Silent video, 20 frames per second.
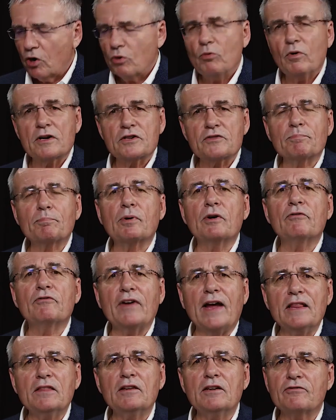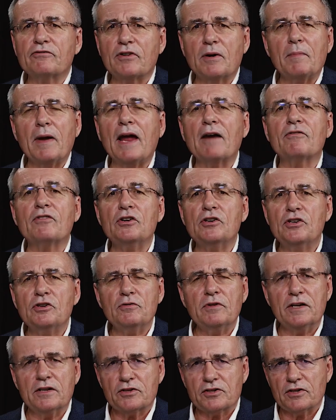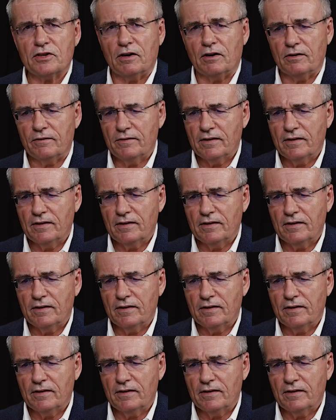was prevented from ever doing so.